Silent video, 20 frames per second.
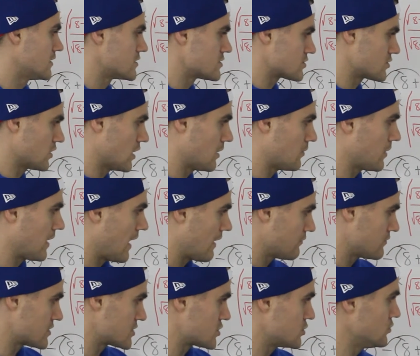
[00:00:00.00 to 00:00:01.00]
So now we
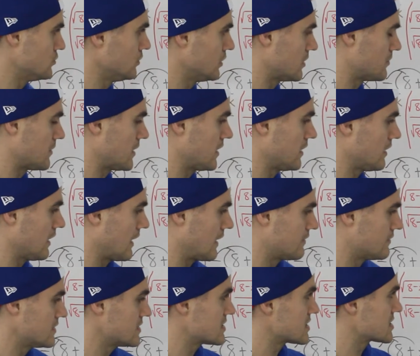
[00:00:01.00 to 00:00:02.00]
have this new limit
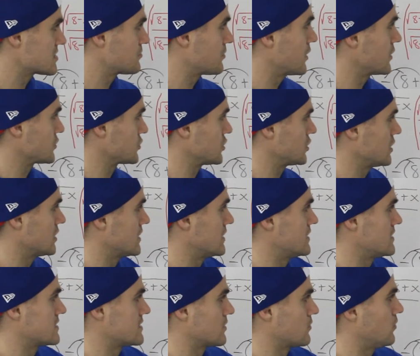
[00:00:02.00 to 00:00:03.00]
and this expression
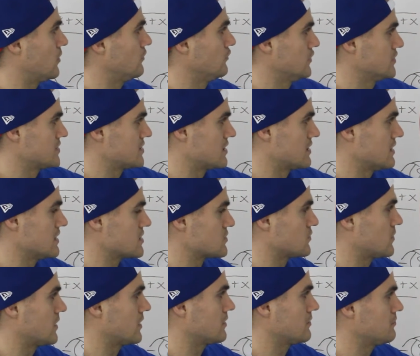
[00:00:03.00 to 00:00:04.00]
is equivalent to this
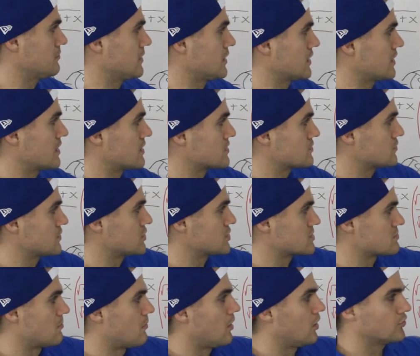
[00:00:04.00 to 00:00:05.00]
one because we
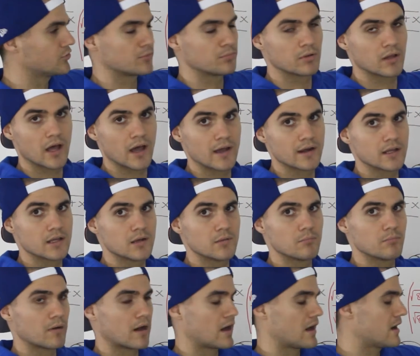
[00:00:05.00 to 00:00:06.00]
just multiplied
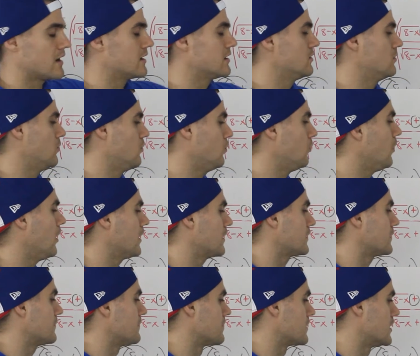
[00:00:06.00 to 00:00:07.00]
it by
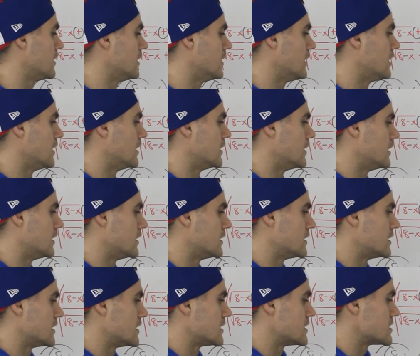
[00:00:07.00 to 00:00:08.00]
1.
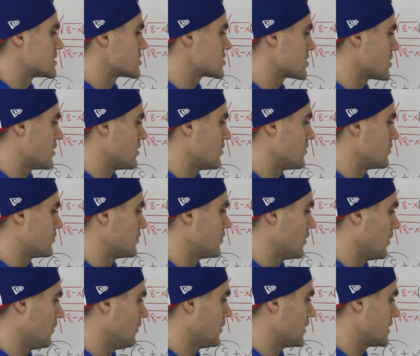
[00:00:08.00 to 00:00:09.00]
So
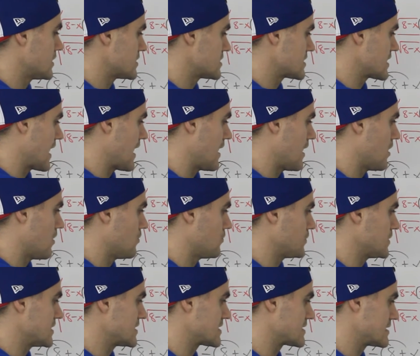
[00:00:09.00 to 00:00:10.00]
notice how
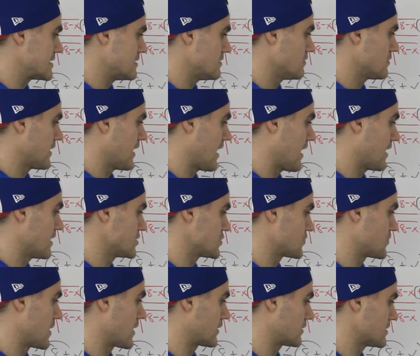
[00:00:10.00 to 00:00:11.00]
we still can't
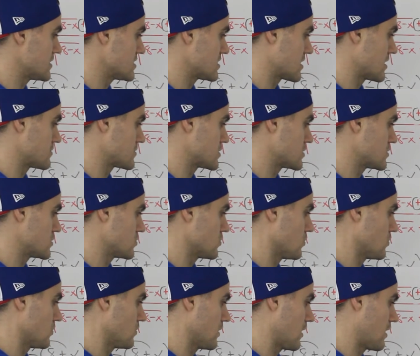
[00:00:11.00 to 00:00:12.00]
directly
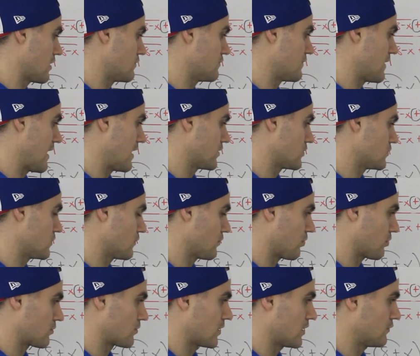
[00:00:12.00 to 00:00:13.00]
substitute a value of
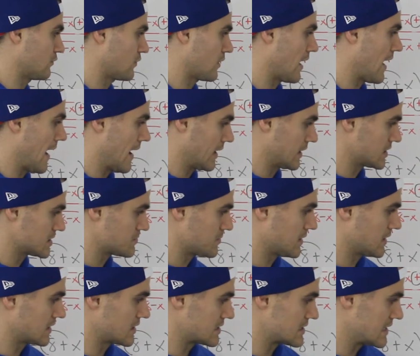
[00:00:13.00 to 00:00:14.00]
3 for x
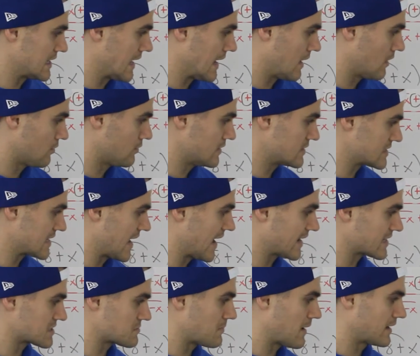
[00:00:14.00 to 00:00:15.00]
because now this
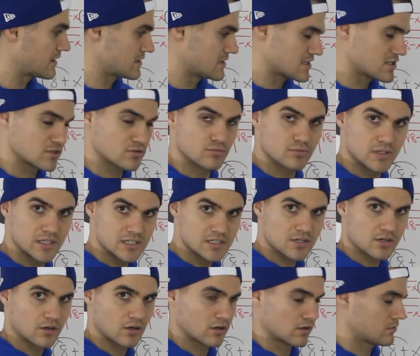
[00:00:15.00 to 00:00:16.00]
x minus 3
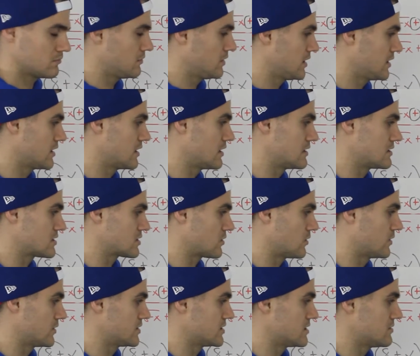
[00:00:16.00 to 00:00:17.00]
term is
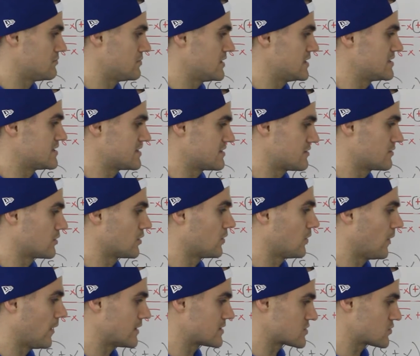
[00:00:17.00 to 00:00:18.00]
going to be
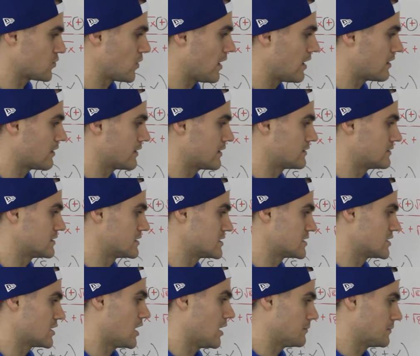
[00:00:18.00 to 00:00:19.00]
0 as well in the
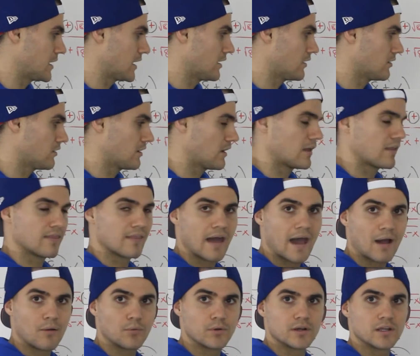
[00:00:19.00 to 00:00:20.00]
denominator and
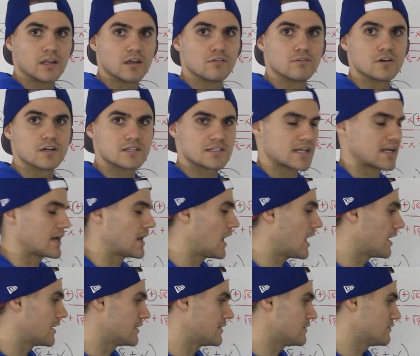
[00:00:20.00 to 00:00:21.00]
that would give us an
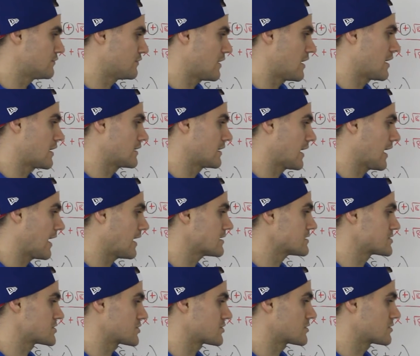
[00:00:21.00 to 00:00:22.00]
undefined
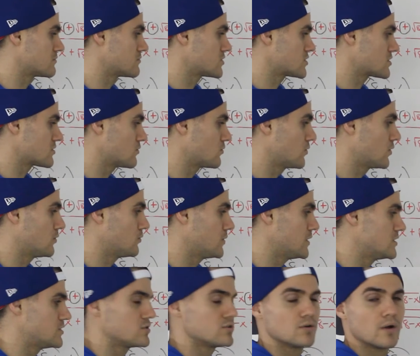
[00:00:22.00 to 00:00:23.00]
answer. So what do
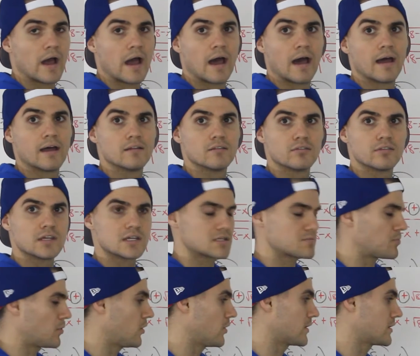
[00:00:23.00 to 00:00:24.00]
we do at this
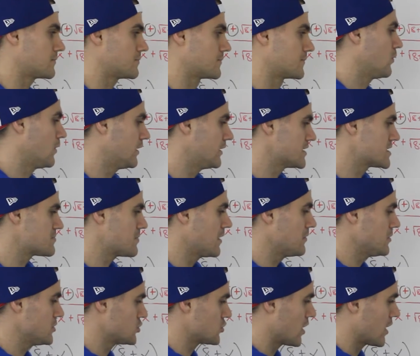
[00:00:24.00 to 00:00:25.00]
point? Well, let's
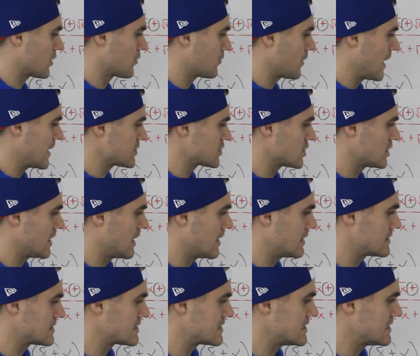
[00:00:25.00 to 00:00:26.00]
maybe try to
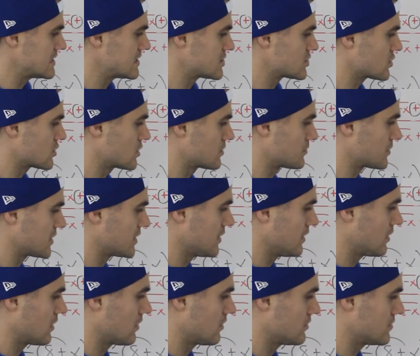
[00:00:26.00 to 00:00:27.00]
rationalize this term
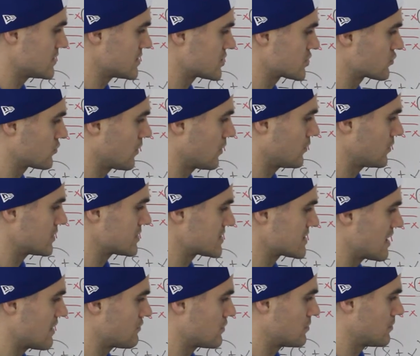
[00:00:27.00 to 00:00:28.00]
here, this square root of
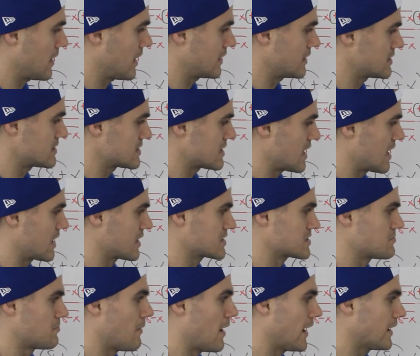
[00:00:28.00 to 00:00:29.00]
7 minus
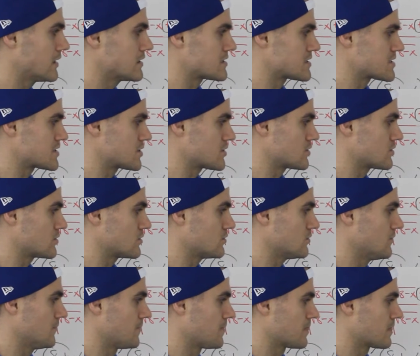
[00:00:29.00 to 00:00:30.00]
x minus
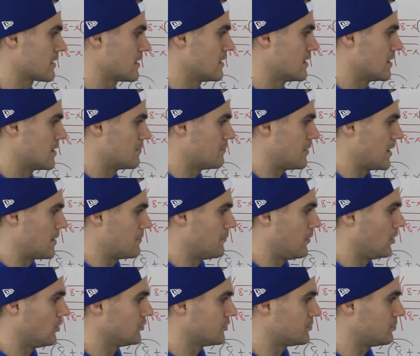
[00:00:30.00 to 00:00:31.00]
2 by
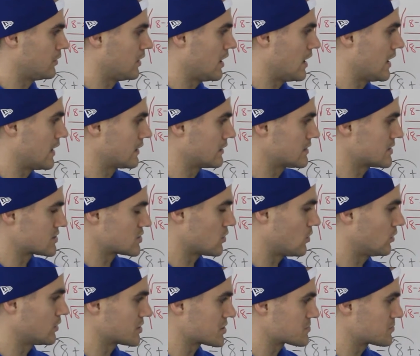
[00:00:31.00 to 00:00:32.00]
multiplying this
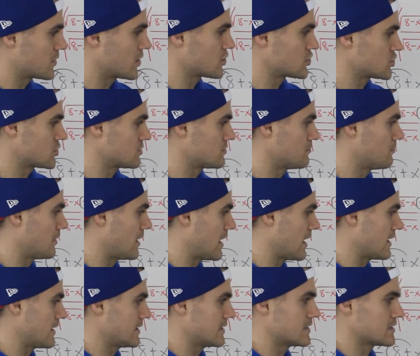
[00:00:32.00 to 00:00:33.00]
whole expression
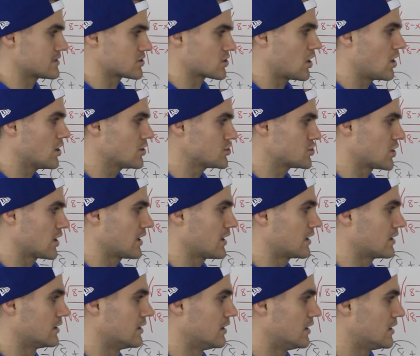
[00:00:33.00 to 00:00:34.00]
by its
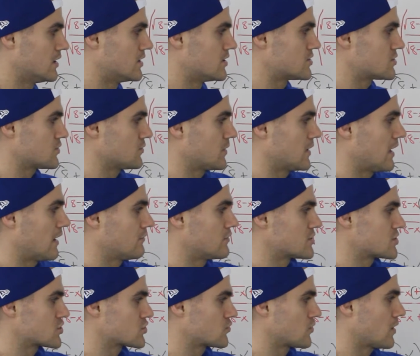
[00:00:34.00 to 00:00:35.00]
conjugate. So we'd have the
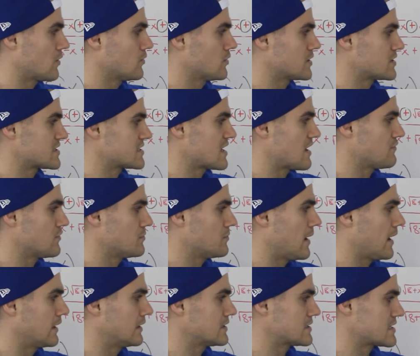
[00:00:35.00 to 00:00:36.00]
square root of 7
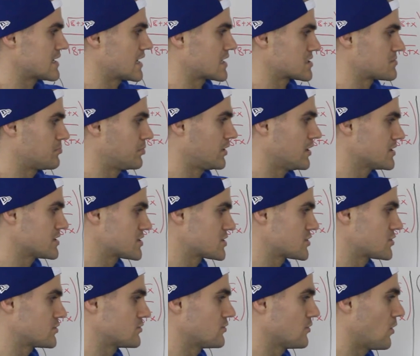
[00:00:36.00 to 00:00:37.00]
minus x plus
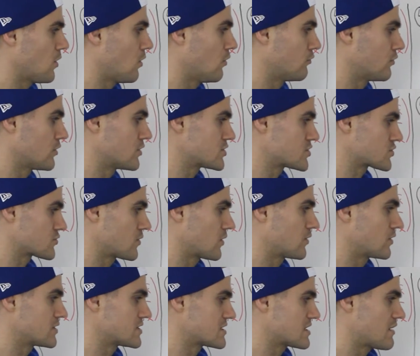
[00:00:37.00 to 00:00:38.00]
2 over the square
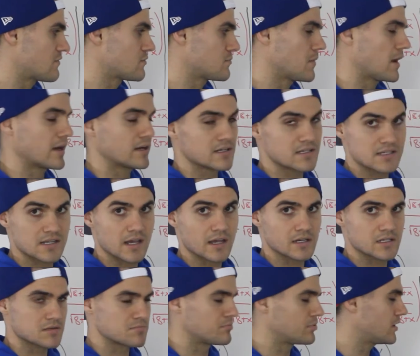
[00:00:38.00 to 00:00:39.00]
root of 7 minus
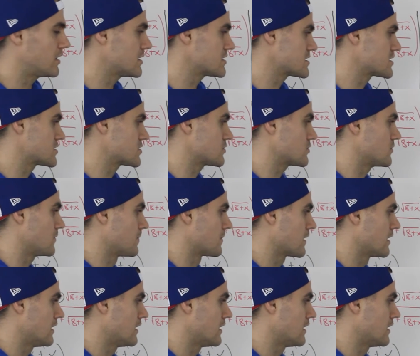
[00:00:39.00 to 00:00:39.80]
x plus 2.